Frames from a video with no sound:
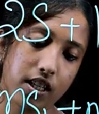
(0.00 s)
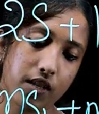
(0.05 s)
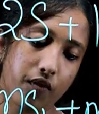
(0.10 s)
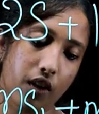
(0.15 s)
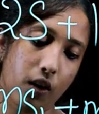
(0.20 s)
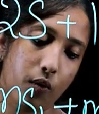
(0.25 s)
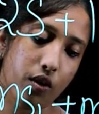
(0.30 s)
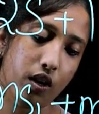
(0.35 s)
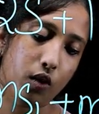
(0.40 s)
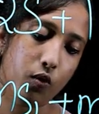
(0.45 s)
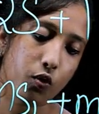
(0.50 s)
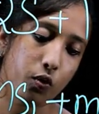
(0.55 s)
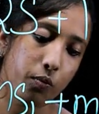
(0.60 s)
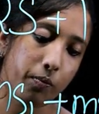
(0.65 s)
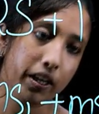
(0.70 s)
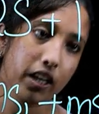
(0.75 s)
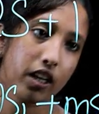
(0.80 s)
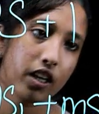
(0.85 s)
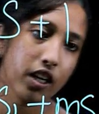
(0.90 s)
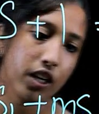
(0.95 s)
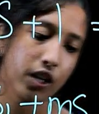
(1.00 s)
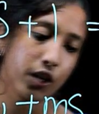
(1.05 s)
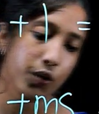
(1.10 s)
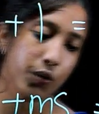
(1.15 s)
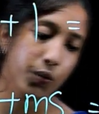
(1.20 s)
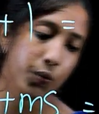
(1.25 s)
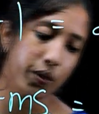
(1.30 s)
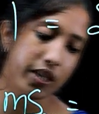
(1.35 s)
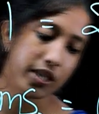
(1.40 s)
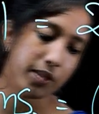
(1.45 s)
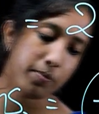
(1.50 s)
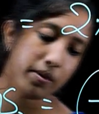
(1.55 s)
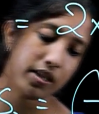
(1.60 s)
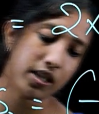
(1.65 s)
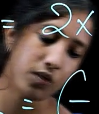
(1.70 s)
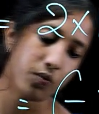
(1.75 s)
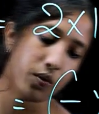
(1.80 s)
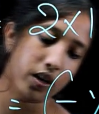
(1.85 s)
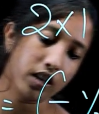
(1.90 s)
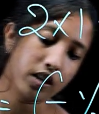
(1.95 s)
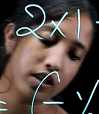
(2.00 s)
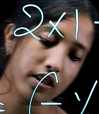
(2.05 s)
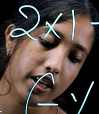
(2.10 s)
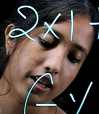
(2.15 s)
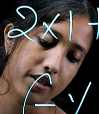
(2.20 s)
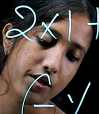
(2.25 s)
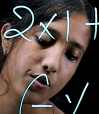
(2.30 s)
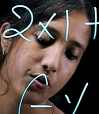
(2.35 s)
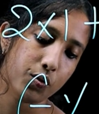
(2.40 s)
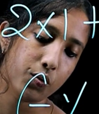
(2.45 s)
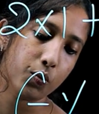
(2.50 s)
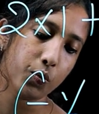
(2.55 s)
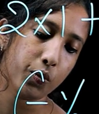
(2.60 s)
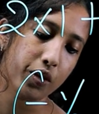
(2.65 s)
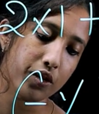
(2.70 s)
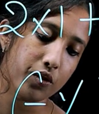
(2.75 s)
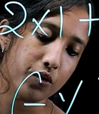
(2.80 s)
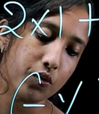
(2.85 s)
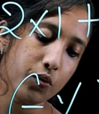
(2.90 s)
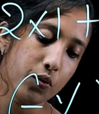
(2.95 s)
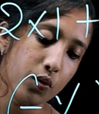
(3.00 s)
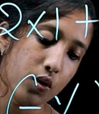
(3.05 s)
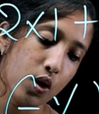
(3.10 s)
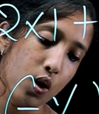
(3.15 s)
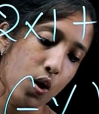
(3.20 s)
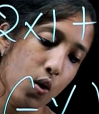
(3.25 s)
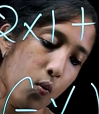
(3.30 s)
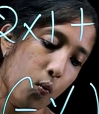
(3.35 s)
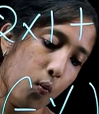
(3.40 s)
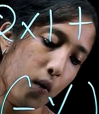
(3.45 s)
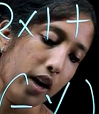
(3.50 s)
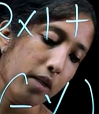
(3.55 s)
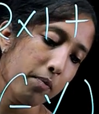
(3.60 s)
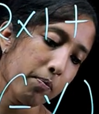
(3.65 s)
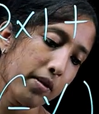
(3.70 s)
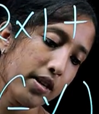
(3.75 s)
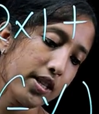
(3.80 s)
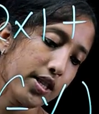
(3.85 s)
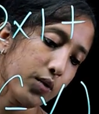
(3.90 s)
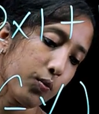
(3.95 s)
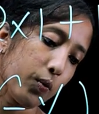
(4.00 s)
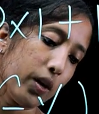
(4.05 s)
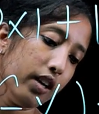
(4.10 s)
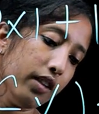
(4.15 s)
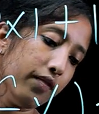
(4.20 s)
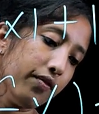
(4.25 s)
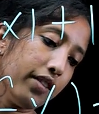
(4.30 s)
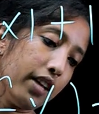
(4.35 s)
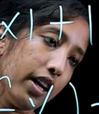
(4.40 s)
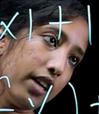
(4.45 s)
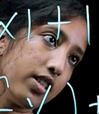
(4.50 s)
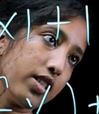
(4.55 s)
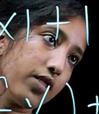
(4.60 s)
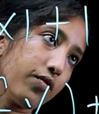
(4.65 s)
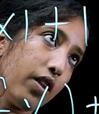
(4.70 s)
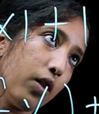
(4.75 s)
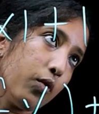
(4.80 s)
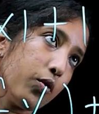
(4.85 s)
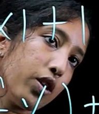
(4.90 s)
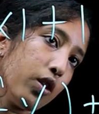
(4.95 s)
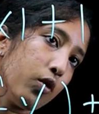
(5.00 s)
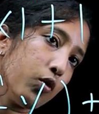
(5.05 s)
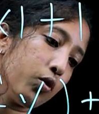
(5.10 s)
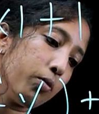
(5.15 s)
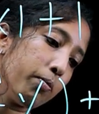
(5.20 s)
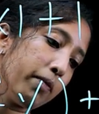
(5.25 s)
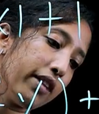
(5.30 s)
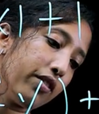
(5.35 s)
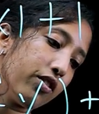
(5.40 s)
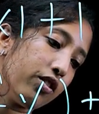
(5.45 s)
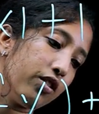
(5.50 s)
is found out to be 2s plus 1, that is 2 into 1 plus 1, that is found out to be